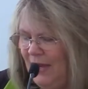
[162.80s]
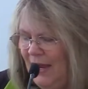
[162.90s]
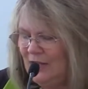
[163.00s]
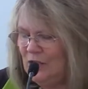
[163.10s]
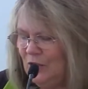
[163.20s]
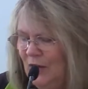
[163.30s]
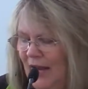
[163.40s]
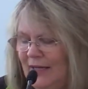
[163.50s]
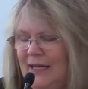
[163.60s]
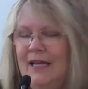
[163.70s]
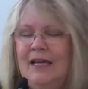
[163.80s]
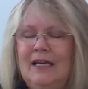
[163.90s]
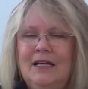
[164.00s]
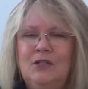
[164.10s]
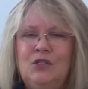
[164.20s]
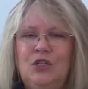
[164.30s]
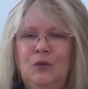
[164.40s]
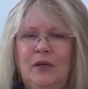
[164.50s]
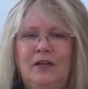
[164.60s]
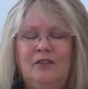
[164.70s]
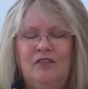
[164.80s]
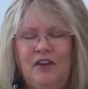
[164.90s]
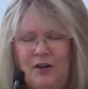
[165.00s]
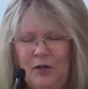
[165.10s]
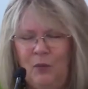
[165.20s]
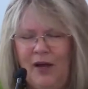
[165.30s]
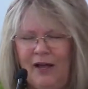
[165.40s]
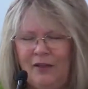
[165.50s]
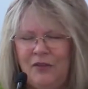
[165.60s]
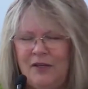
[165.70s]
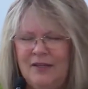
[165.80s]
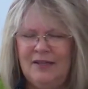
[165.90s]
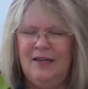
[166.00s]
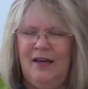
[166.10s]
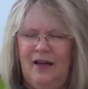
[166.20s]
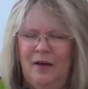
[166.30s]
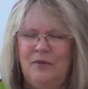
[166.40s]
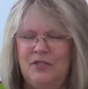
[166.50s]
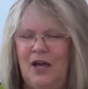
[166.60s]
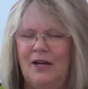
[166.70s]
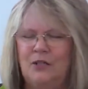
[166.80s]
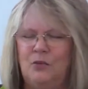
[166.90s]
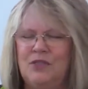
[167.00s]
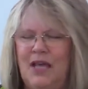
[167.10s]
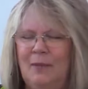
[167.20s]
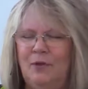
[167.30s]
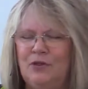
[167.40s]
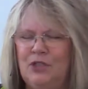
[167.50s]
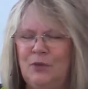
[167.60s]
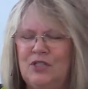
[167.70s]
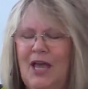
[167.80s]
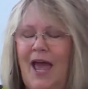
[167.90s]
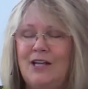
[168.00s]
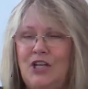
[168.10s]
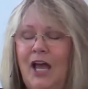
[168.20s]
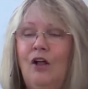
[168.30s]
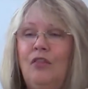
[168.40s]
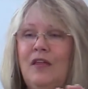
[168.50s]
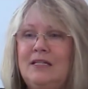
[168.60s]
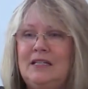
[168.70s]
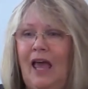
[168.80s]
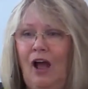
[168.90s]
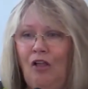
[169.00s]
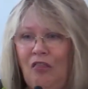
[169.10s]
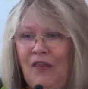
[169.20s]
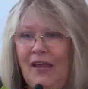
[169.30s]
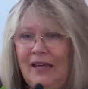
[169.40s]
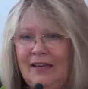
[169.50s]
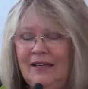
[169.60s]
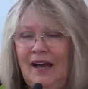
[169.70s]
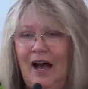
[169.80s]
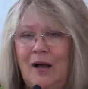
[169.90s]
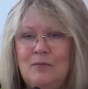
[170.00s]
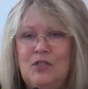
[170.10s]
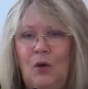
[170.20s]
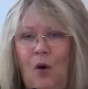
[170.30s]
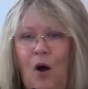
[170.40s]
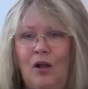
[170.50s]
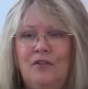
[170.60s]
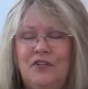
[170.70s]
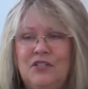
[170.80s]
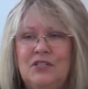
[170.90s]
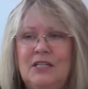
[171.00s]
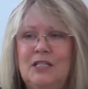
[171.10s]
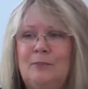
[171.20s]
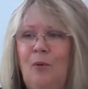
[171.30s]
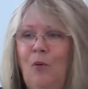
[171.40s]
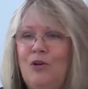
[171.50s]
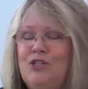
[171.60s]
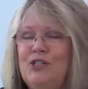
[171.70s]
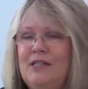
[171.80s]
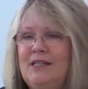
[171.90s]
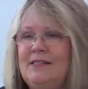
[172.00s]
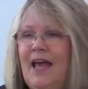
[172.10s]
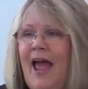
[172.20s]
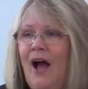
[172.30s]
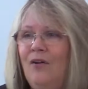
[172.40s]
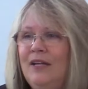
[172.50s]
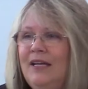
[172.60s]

answer. And he is doing very well. The, um, the doctor was able to attach healthy to healthy um, so all of the disease portion is out.